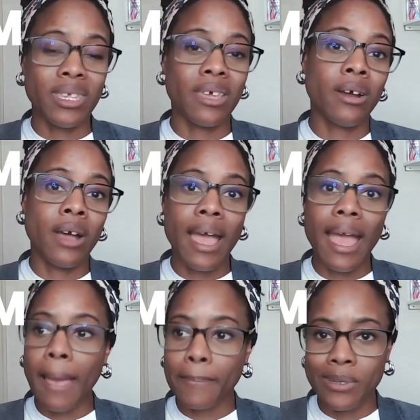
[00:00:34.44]
that are
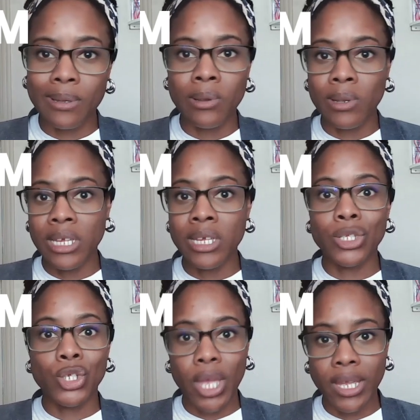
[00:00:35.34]
absolutely
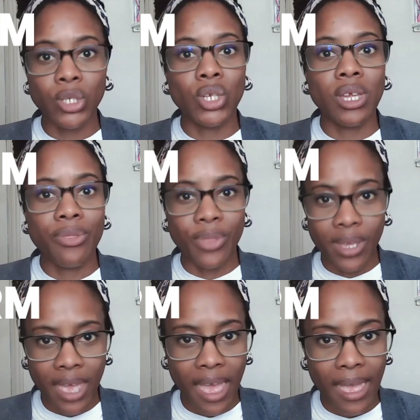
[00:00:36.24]
changing the
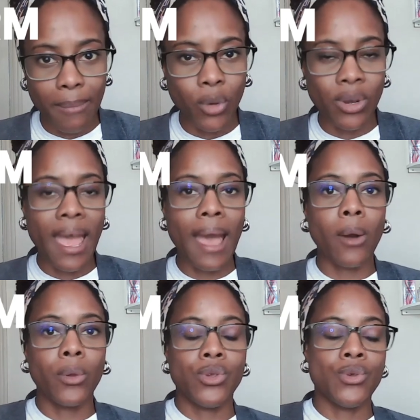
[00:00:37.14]
game on
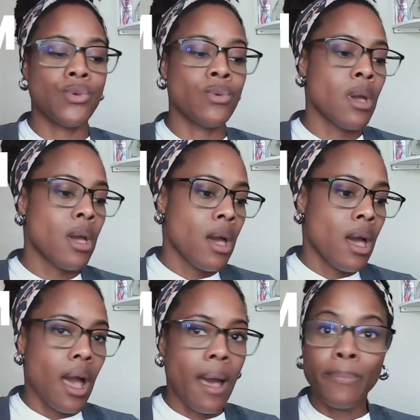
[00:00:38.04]
how you
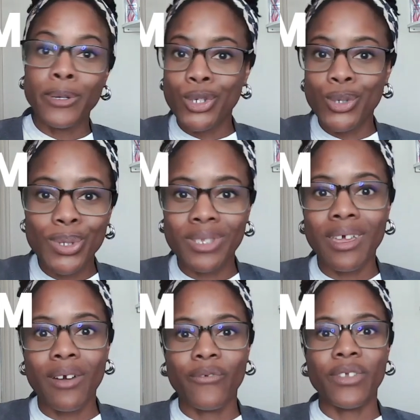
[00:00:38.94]
produce
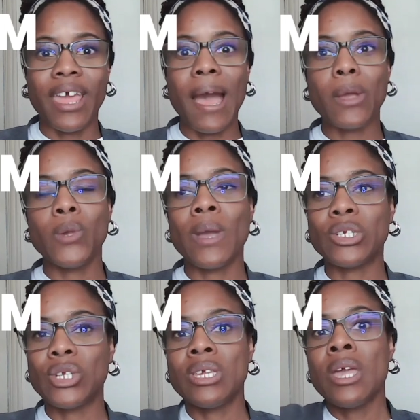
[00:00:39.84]
stuff and how you
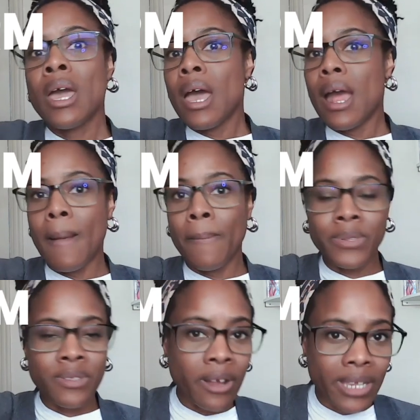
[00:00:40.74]
actually
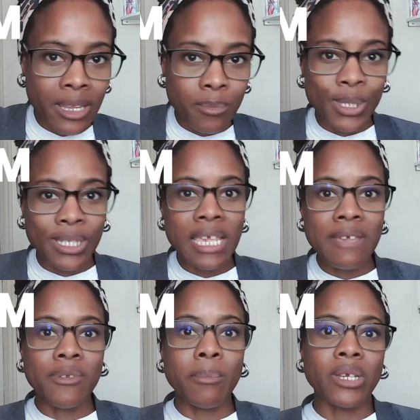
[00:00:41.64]
start getting
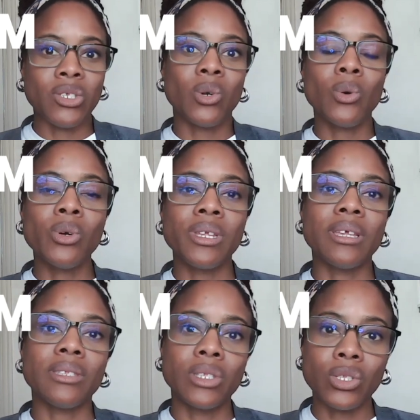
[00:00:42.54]
perceived amongst your
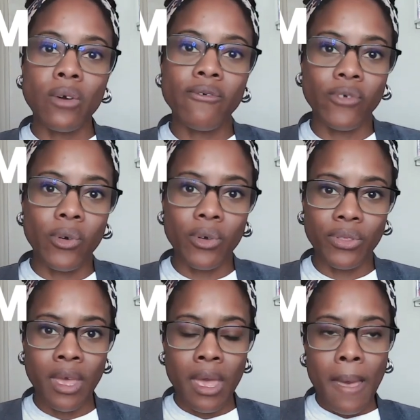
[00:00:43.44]
audience and so forth.
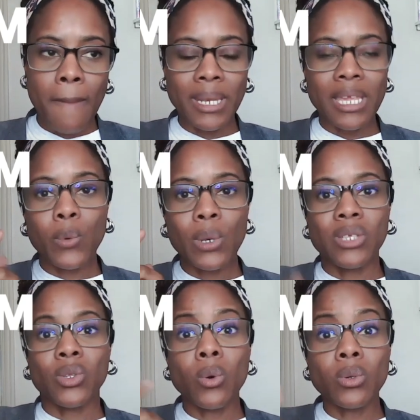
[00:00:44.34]
But equally,
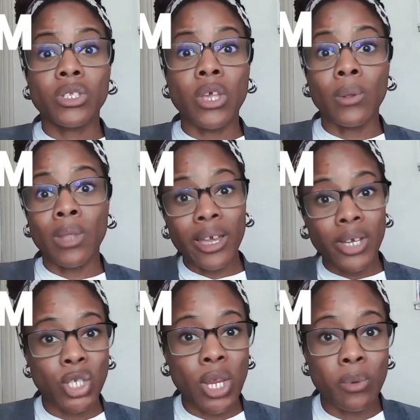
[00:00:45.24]
it's also, like I
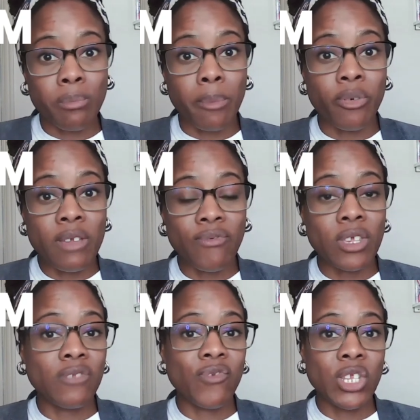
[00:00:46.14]
shared with my
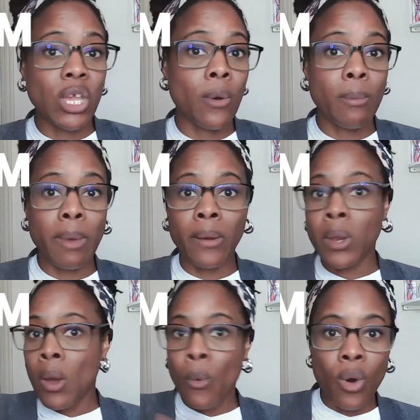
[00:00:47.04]
previous video about
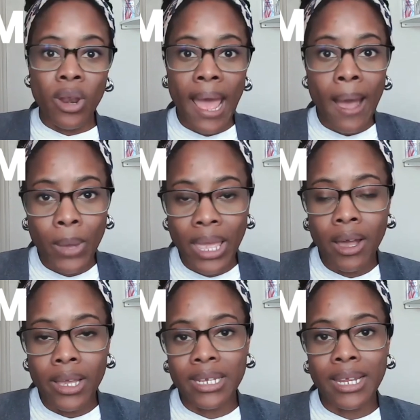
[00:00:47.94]
how
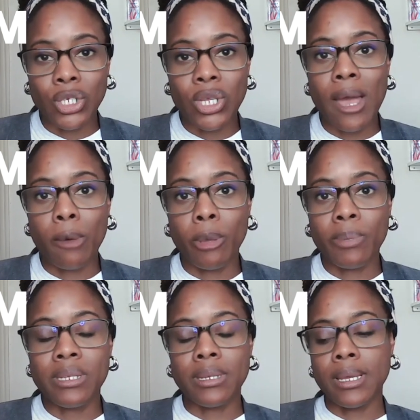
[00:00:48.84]
AI can actually help your
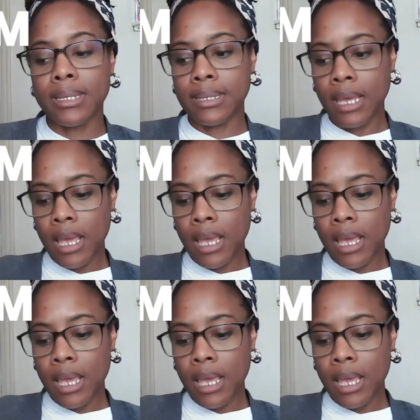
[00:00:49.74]
business,